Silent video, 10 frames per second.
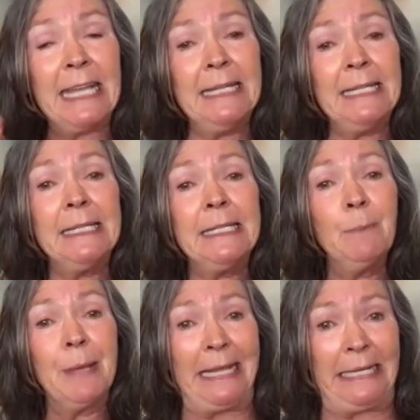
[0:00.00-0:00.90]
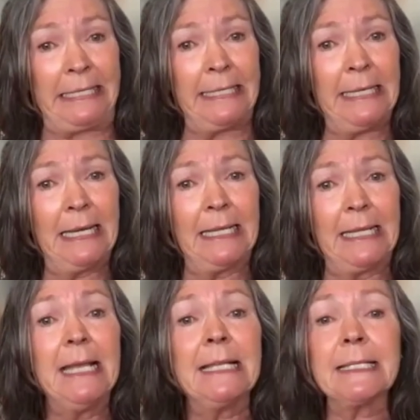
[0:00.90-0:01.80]
independently
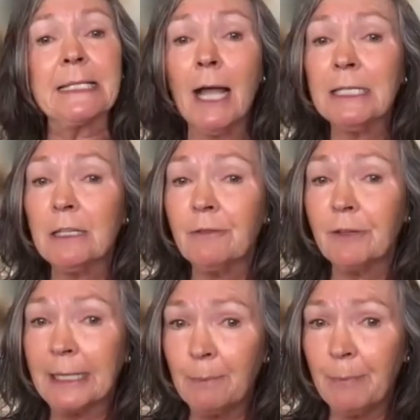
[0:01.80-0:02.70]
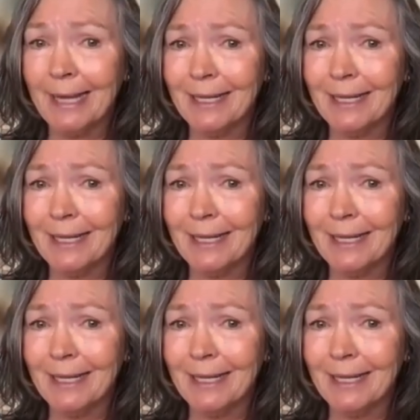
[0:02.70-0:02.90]
scientifically backed